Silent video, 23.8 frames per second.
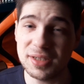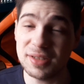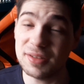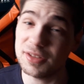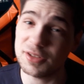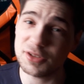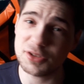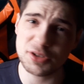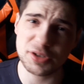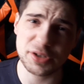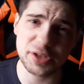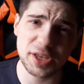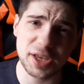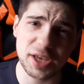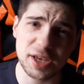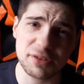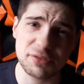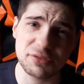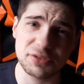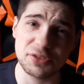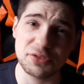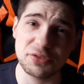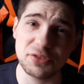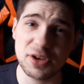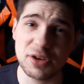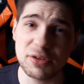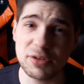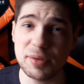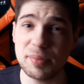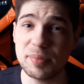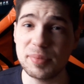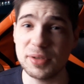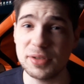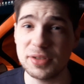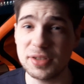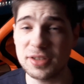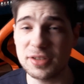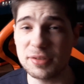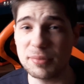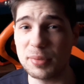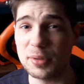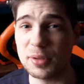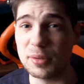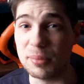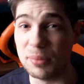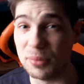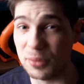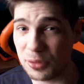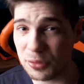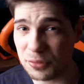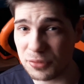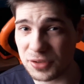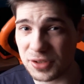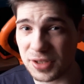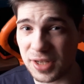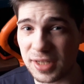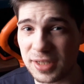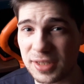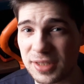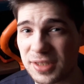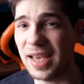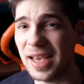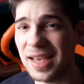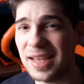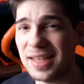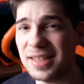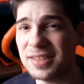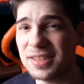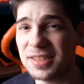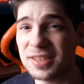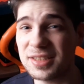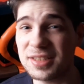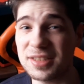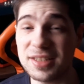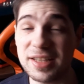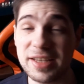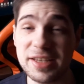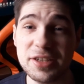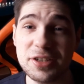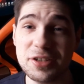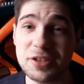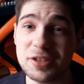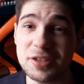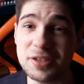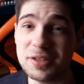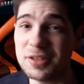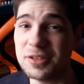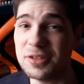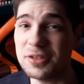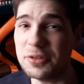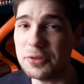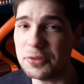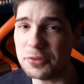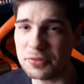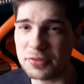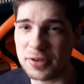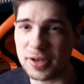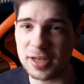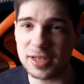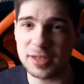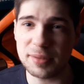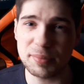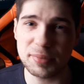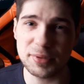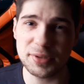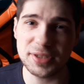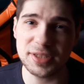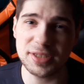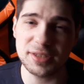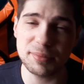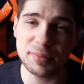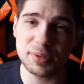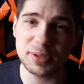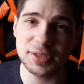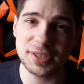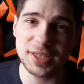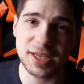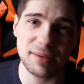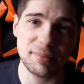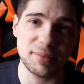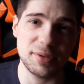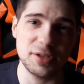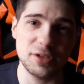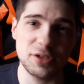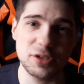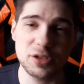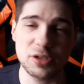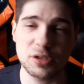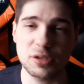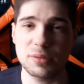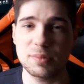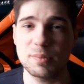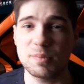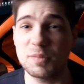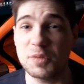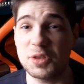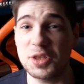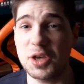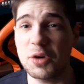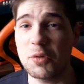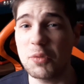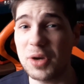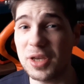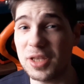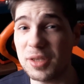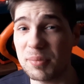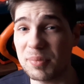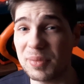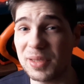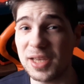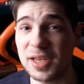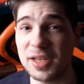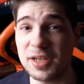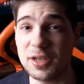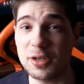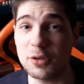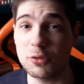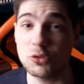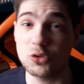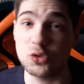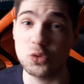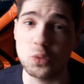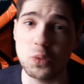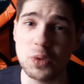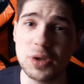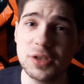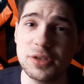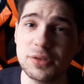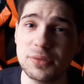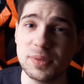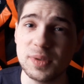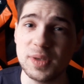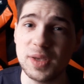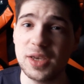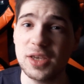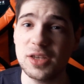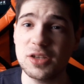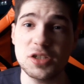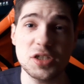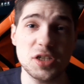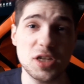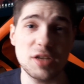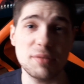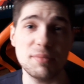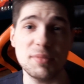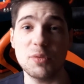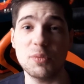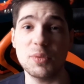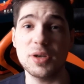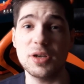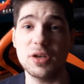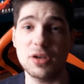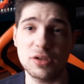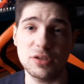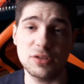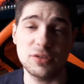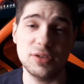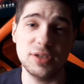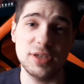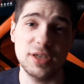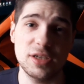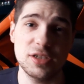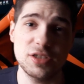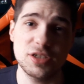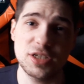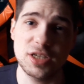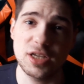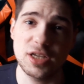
They should have a fairly predictable move set, and they should do fairly predictable damage, but that way the player knows when to engage an enemy, when not to engage an